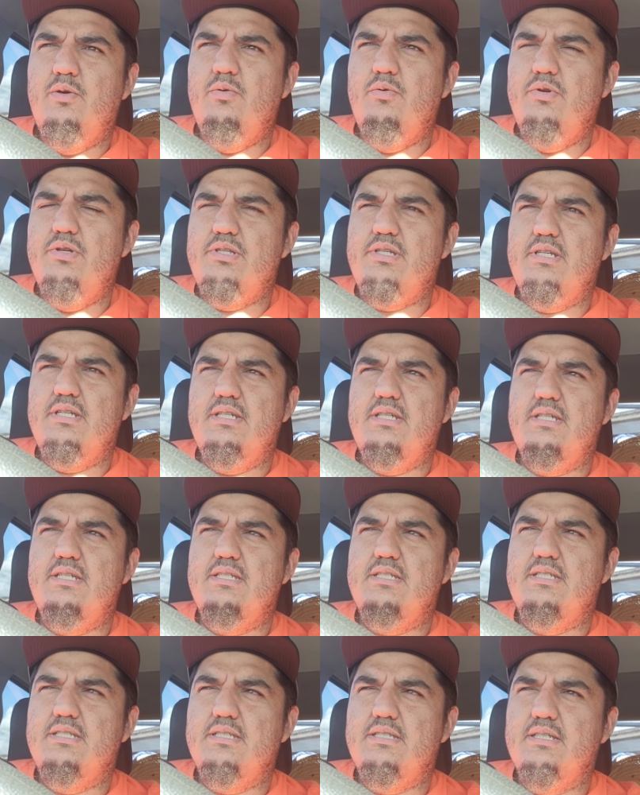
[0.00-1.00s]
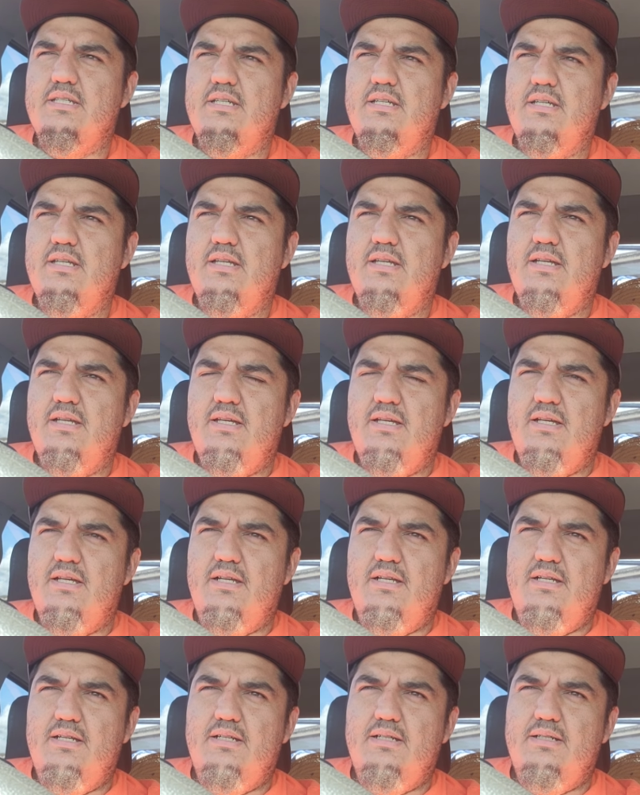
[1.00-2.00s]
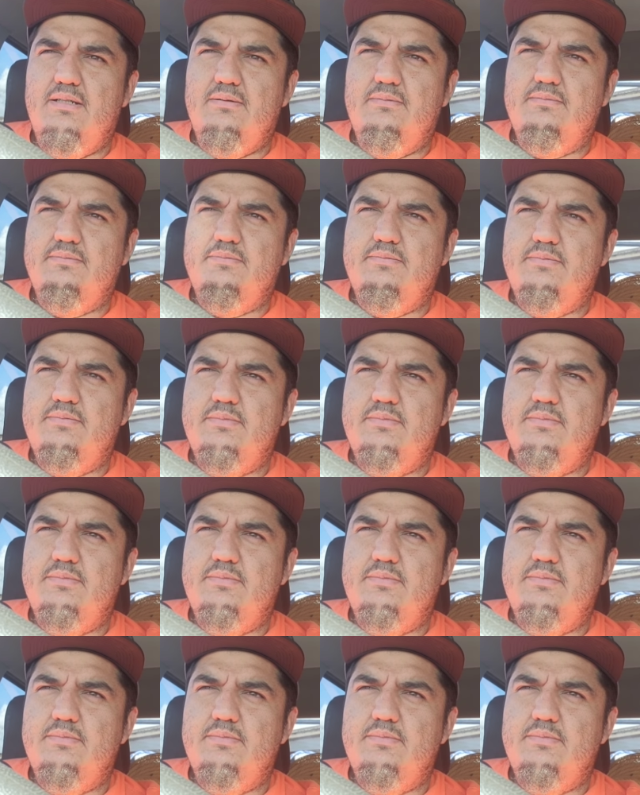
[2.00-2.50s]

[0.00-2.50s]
which is um,